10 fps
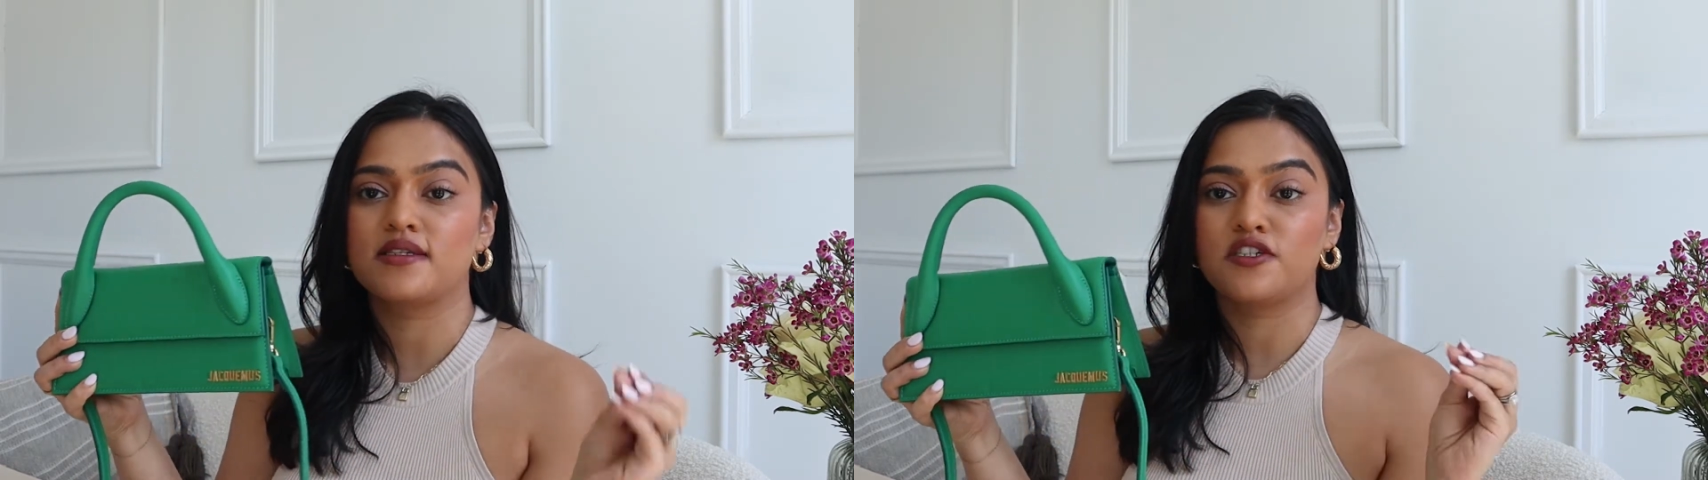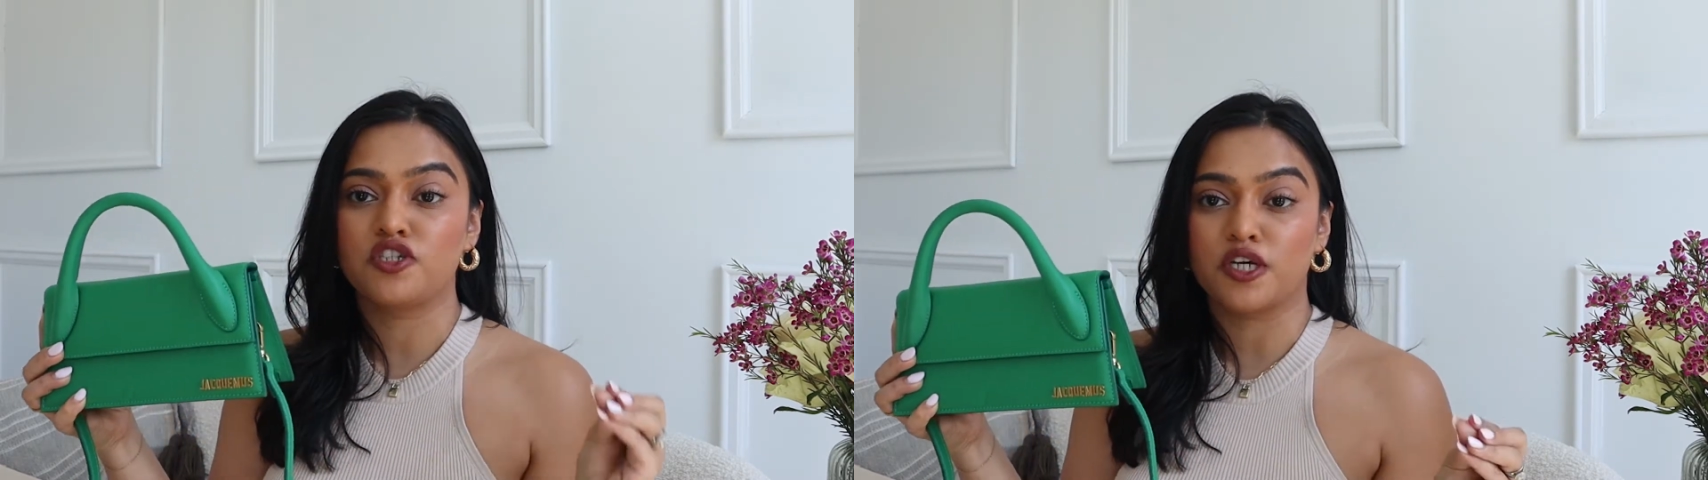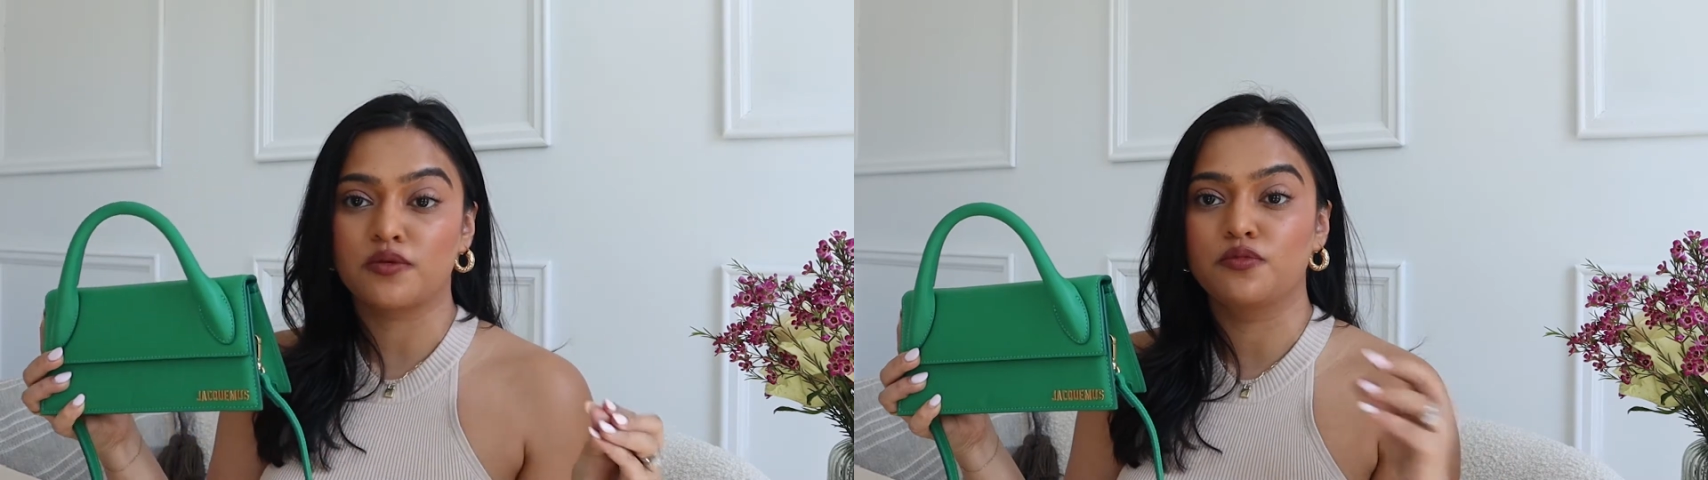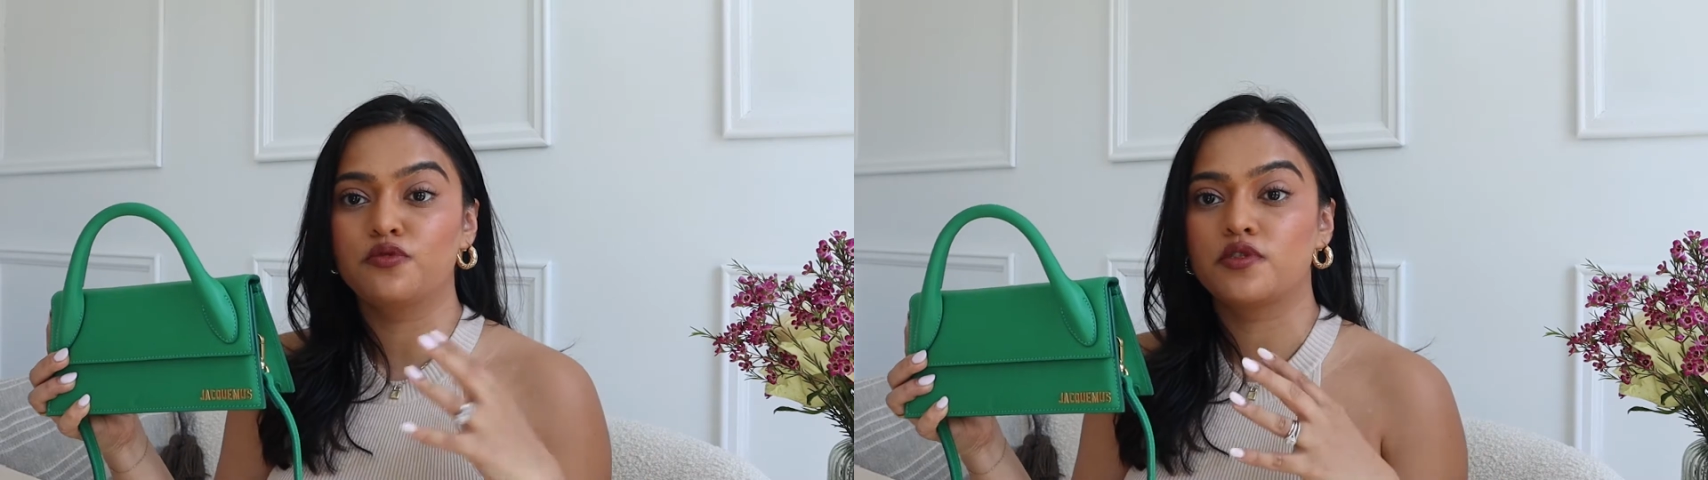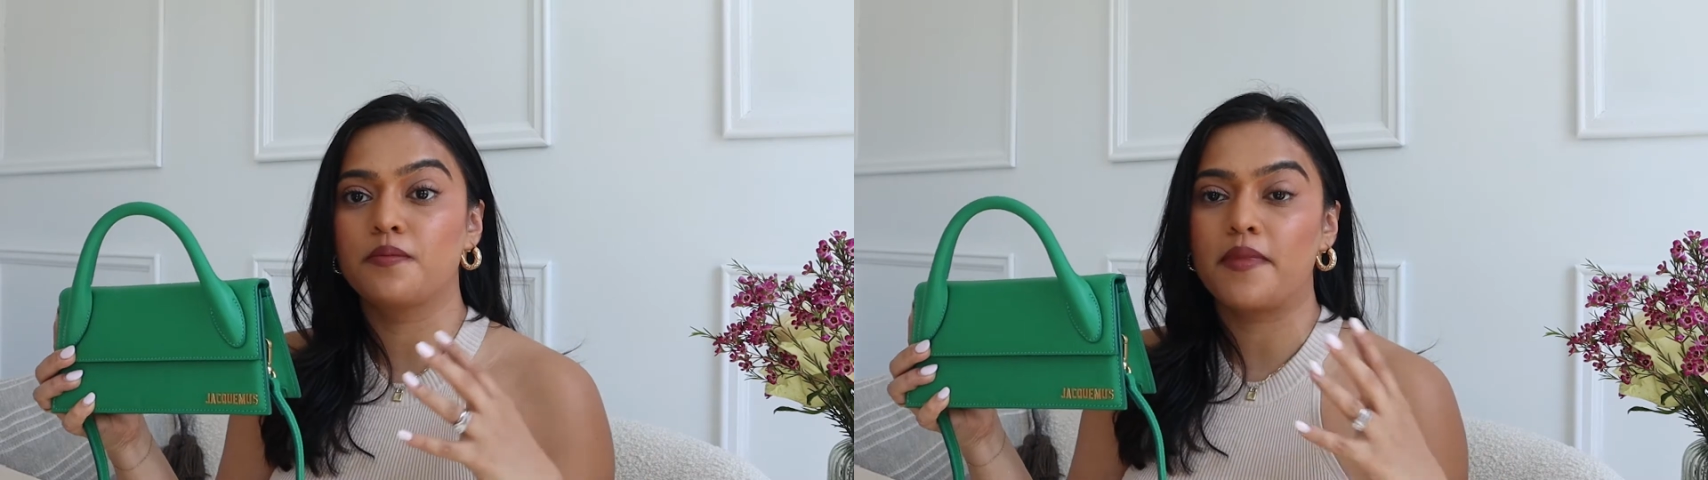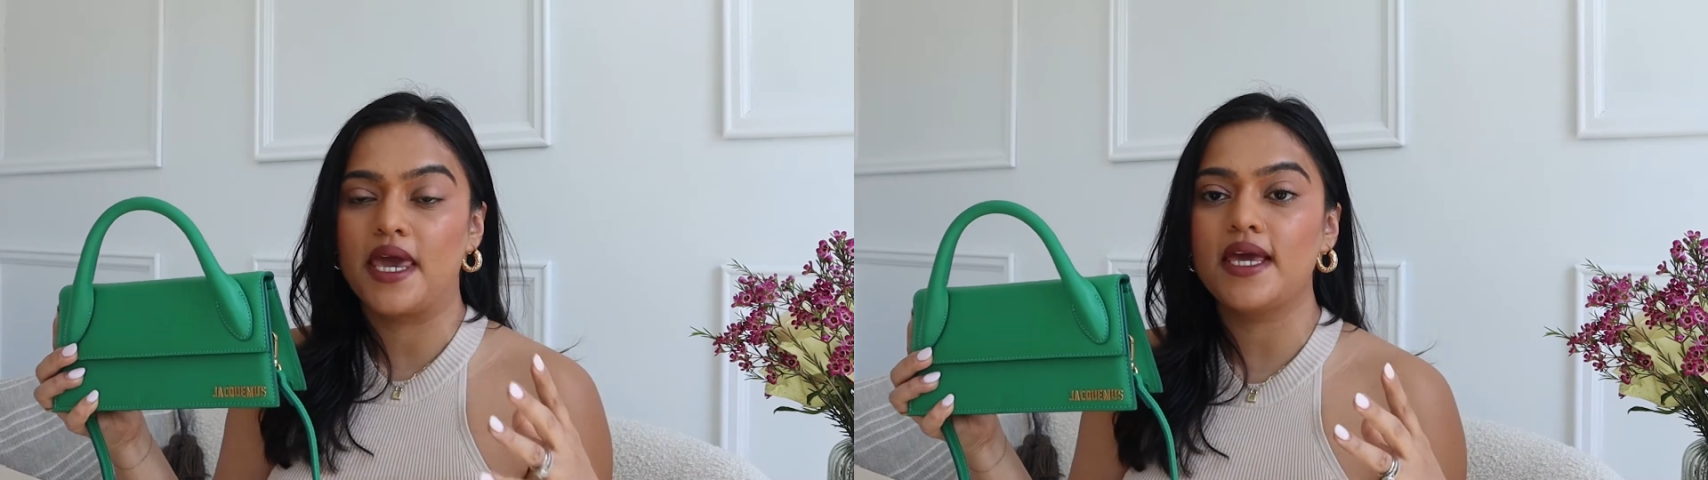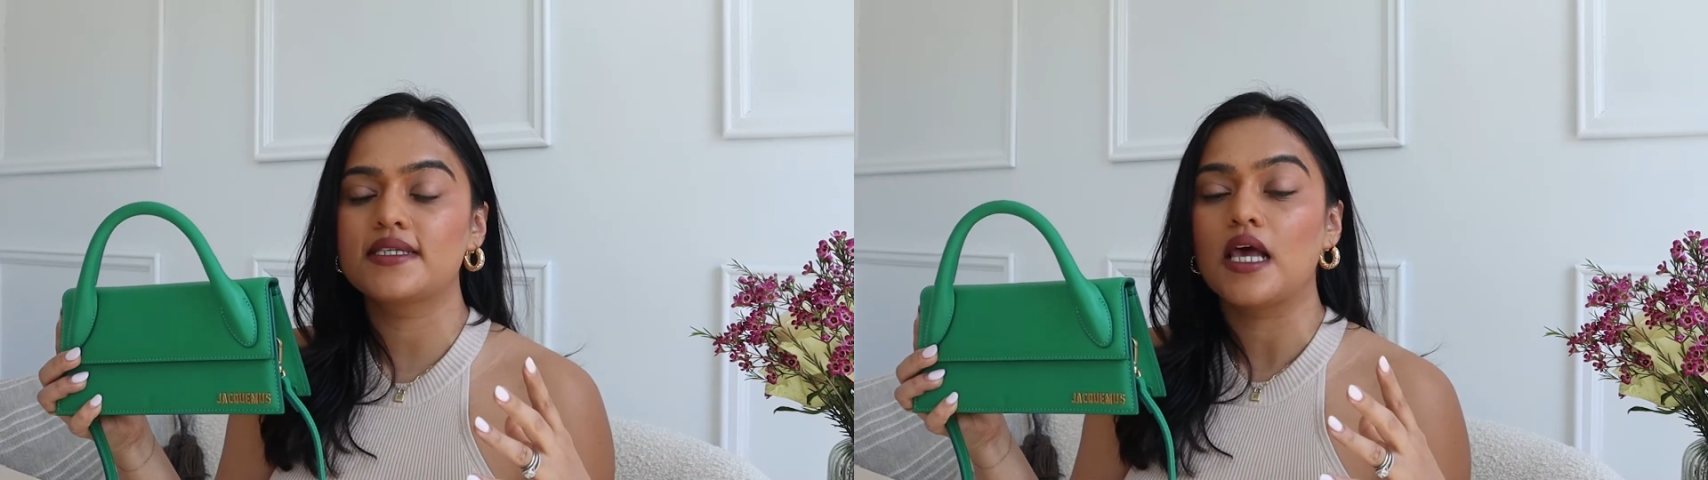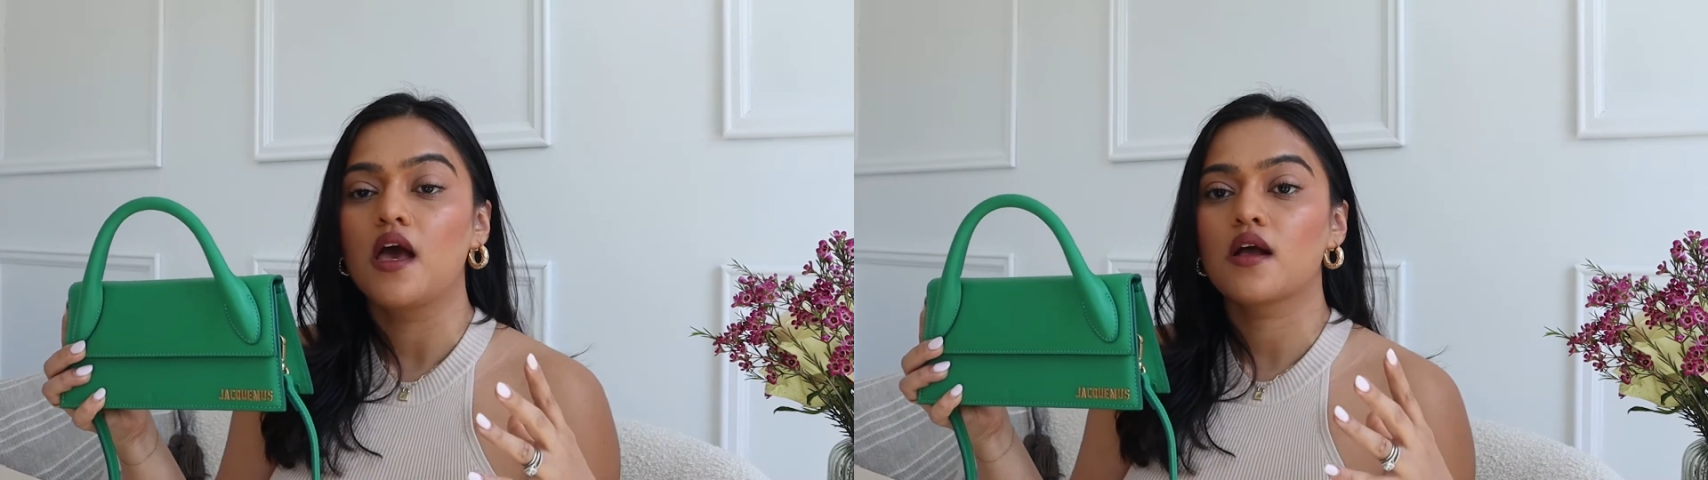that Jacquemus makes